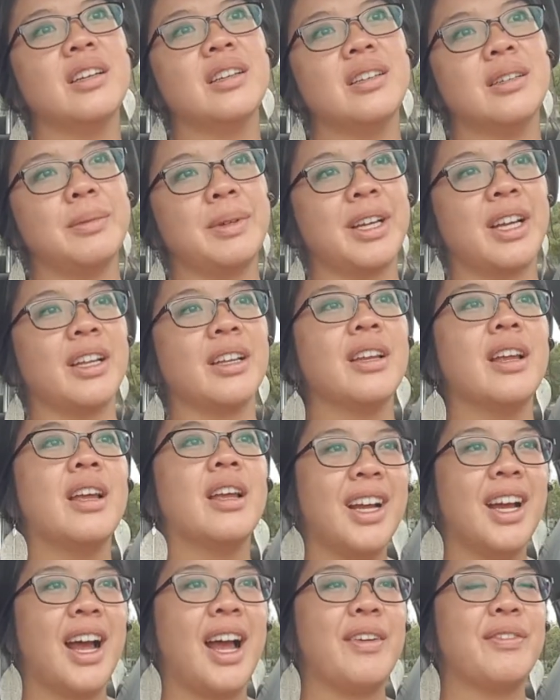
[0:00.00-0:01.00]
oh my god,
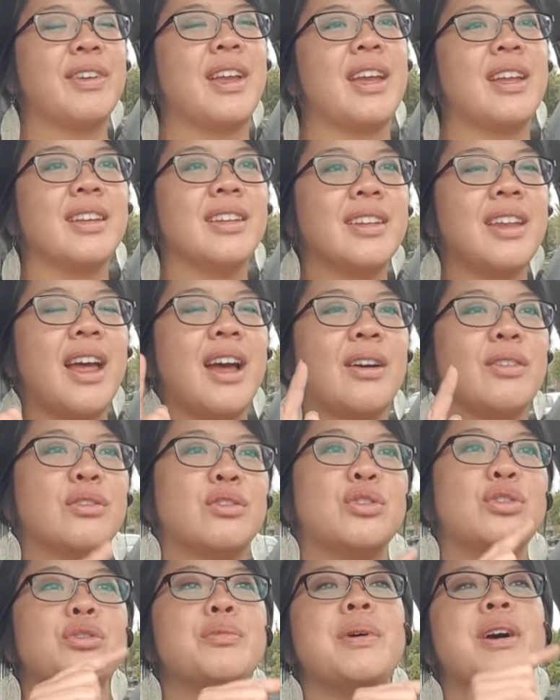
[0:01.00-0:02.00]
I've gained now
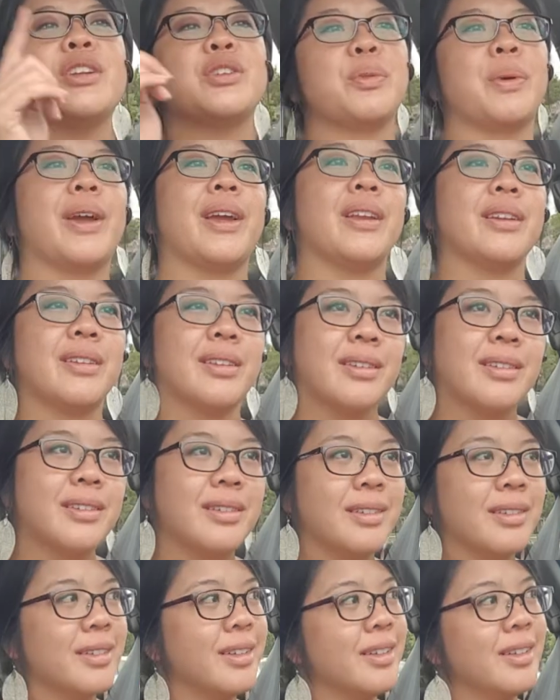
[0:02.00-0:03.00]
too much weight,
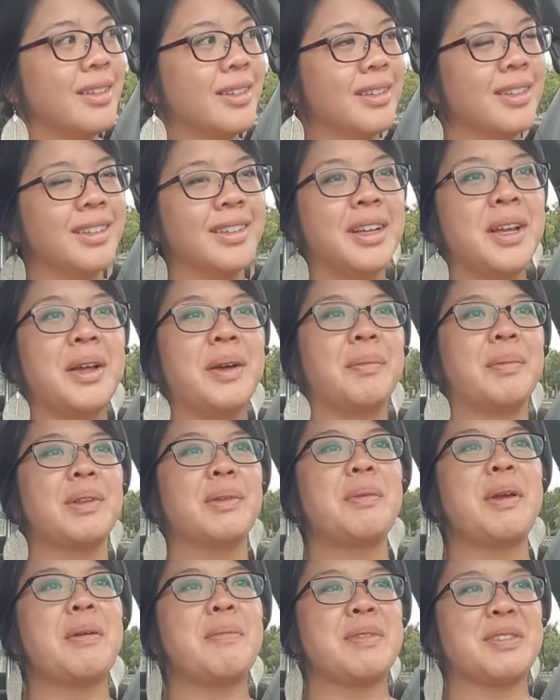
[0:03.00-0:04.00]
but
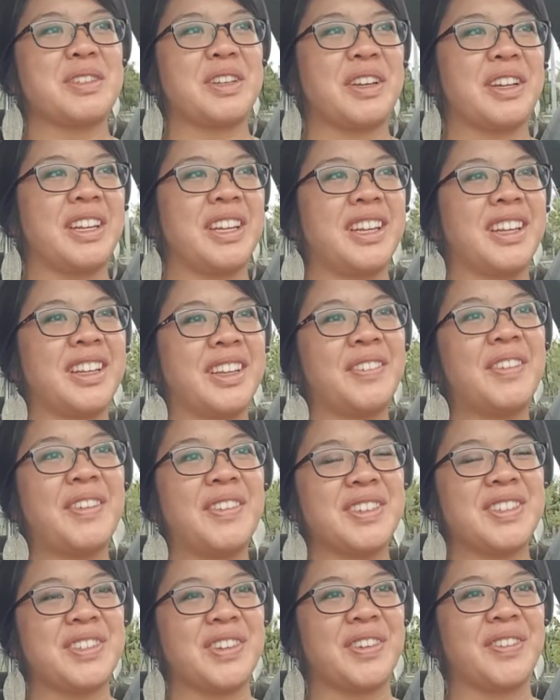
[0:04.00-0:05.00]
the baby's good. The
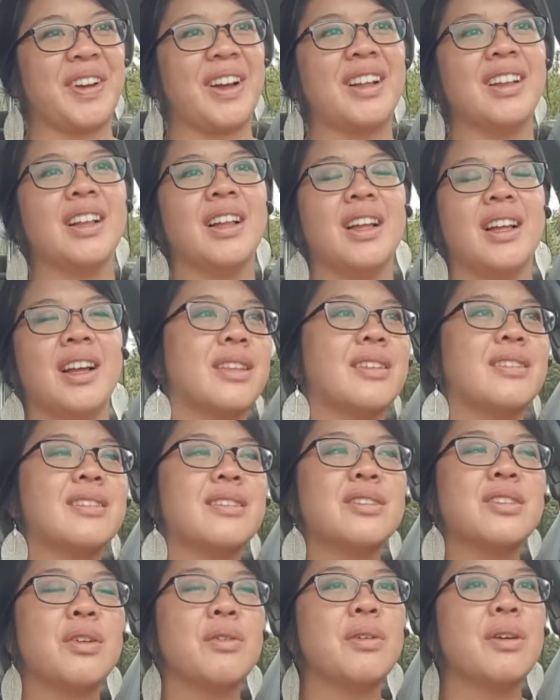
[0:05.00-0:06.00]
baby's doing well. This
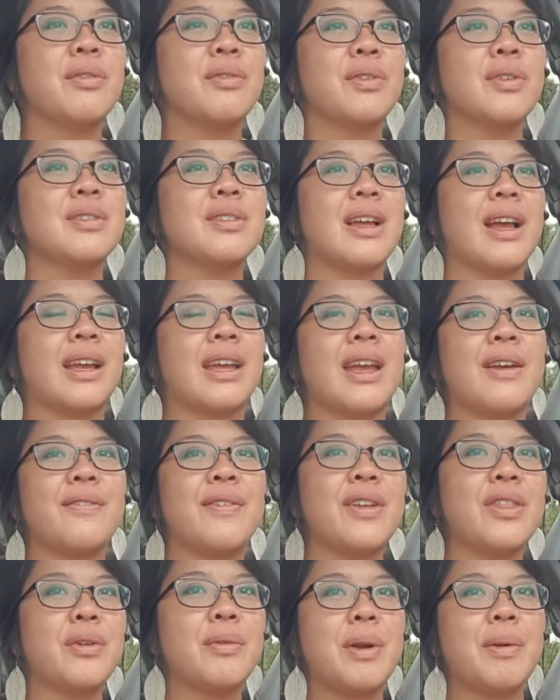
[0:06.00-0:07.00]
is so confusing. I can't
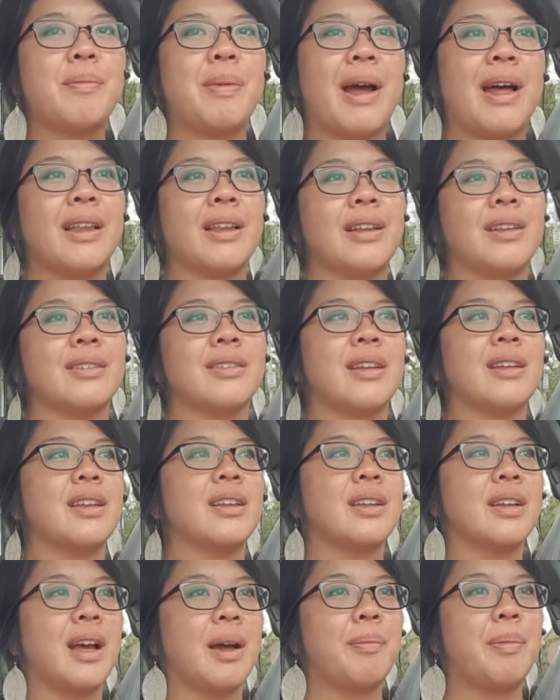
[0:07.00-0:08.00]
find the right balance. I need
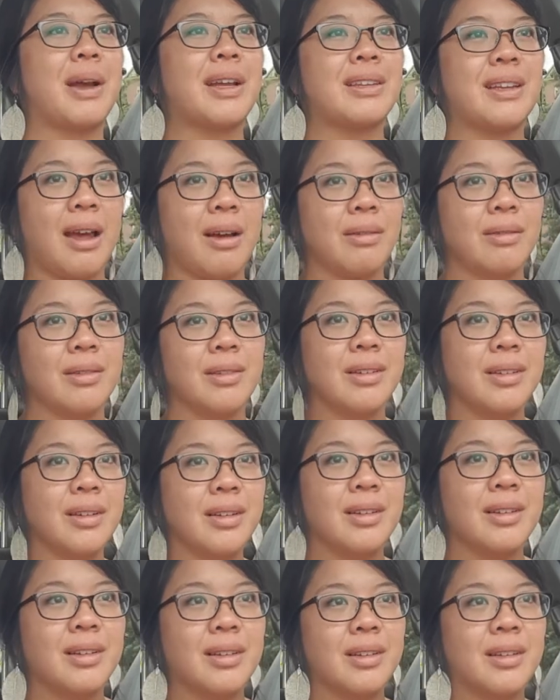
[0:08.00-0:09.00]
to cut back
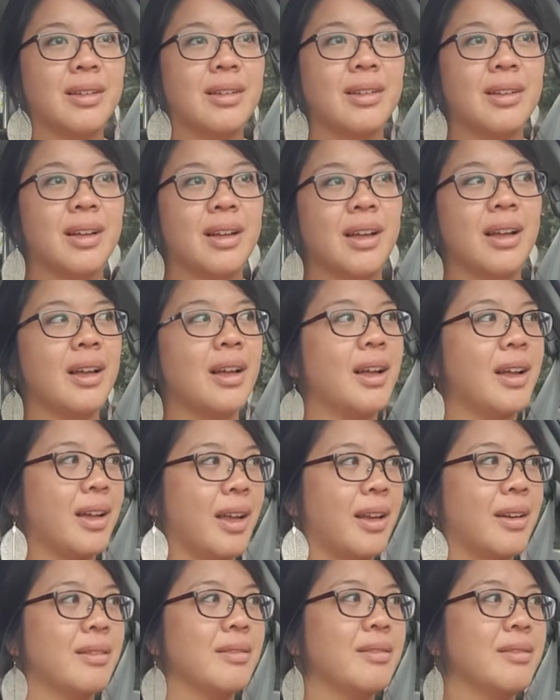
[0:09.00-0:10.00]
down
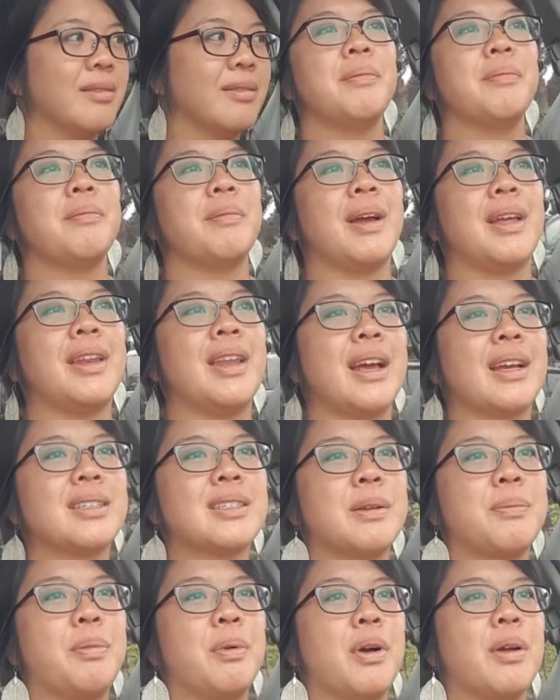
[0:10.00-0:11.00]
again. My
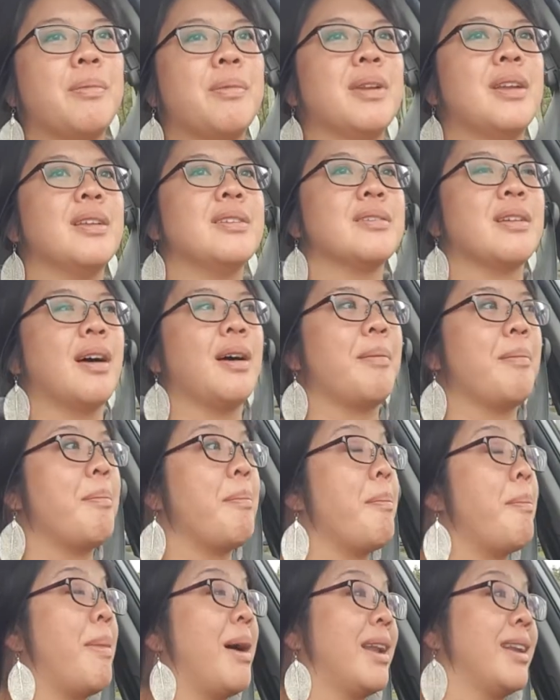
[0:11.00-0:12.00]
next appointment is
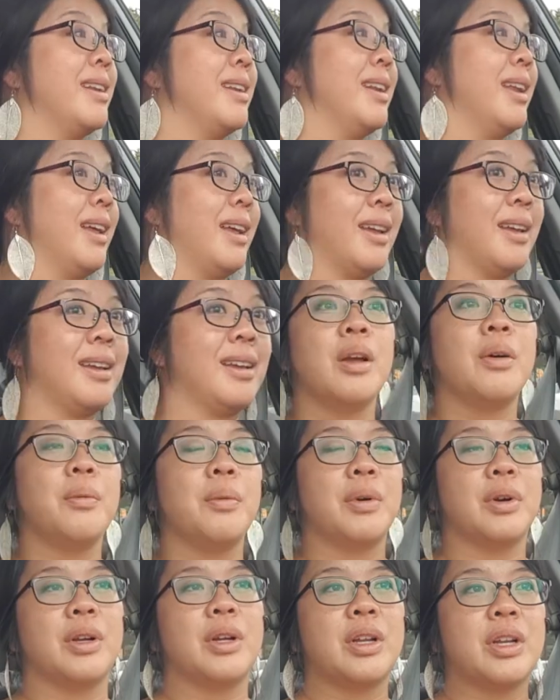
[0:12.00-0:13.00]
on Monday.
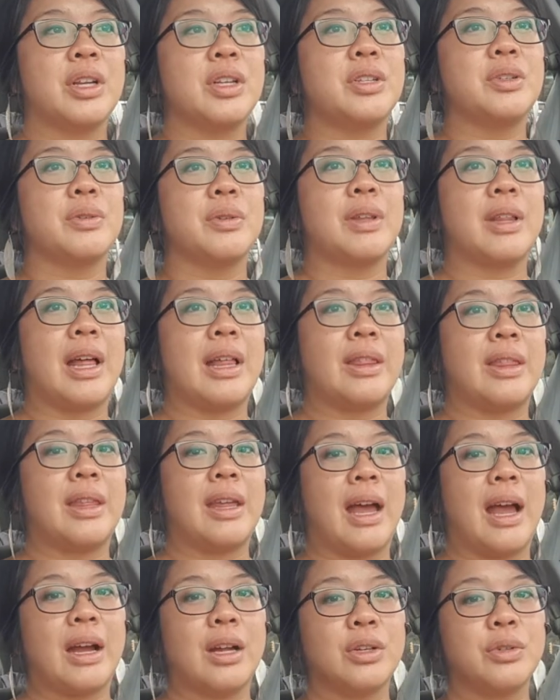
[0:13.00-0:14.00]
We're gonna do
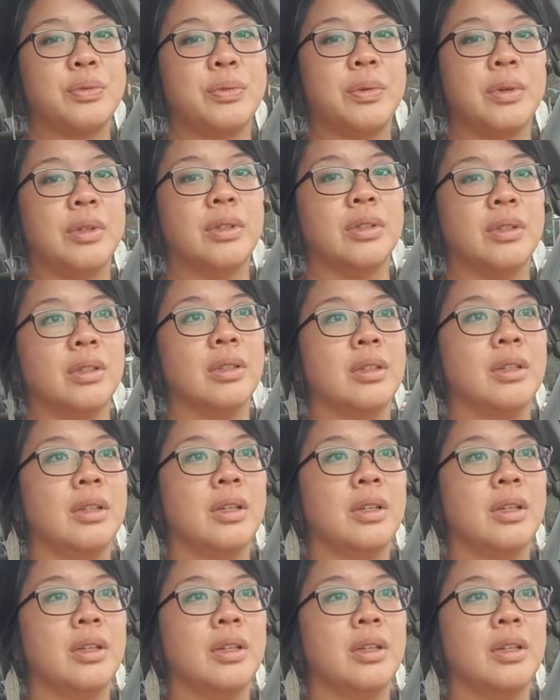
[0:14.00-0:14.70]
the actual